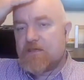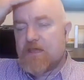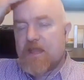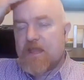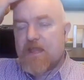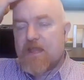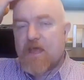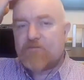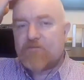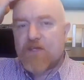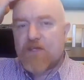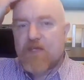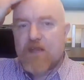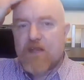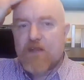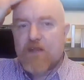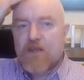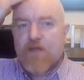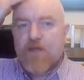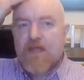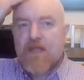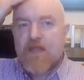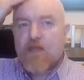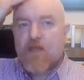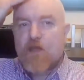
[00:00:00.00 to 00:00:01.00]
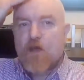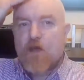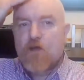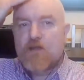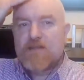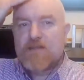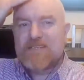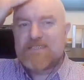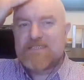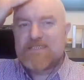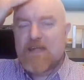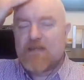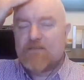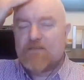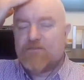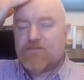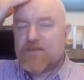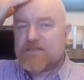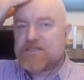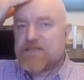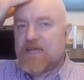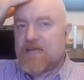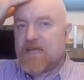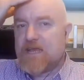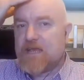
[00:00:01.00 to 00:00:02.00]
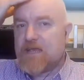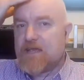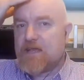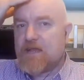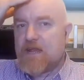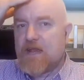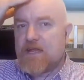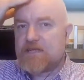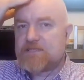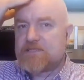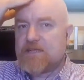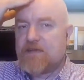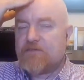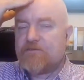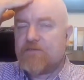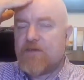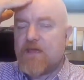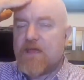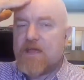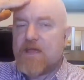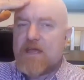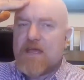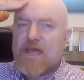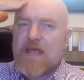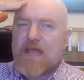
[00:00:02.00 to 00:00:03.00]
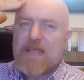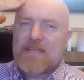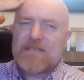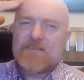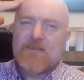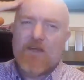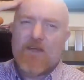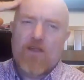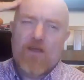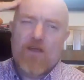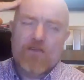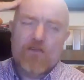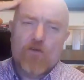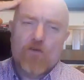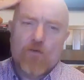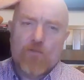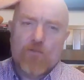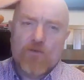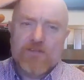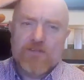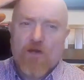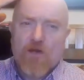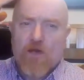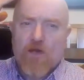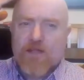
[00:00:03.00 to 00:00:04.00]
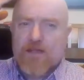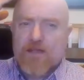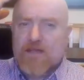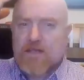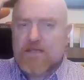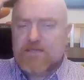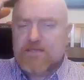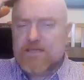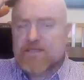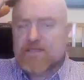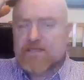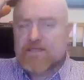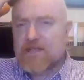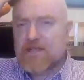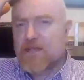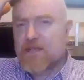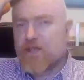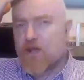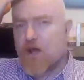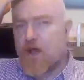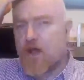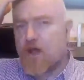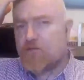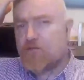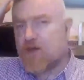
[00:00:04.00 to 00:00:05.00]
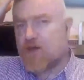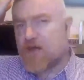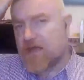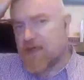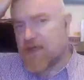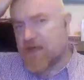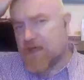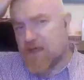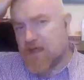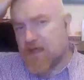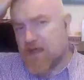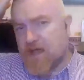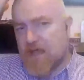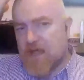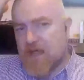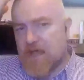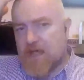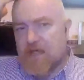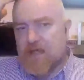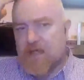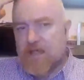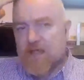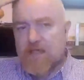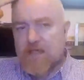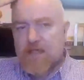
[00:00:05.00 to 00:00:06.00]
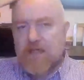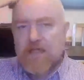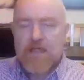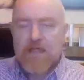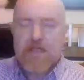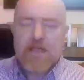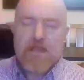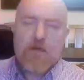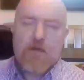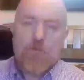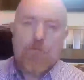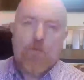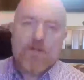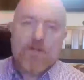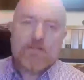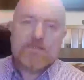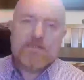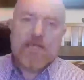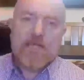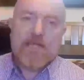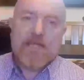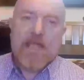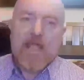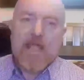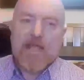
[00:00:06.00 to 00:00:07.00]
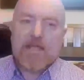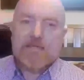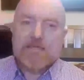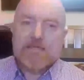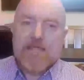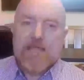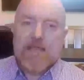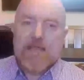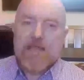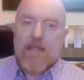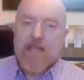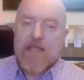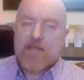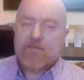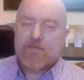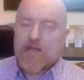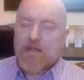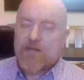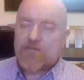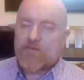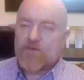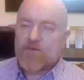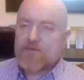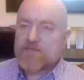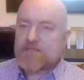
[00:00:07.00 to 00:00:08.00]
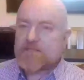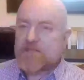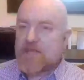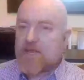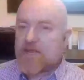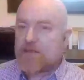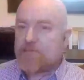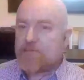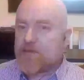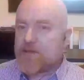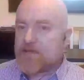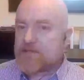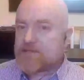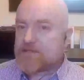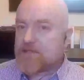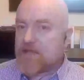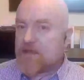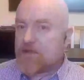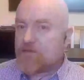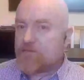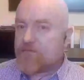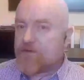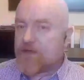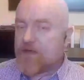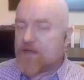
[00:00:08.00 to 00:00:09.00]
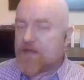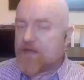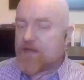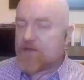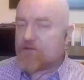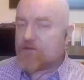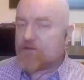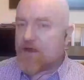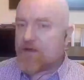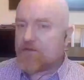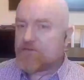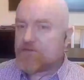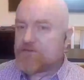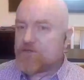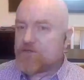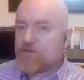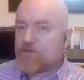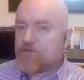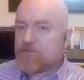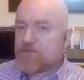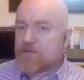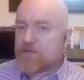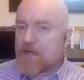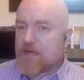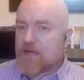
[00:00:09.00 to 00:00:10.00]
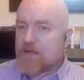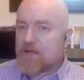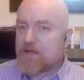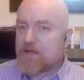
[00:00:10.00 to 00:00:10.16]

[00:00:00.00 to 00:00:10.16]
They're never going to really understand fatigue unless they're, it's not like normal tiredness, is it? You can't really, you know, once it kicks in, even after sleep, you're still feeling grouchy all day.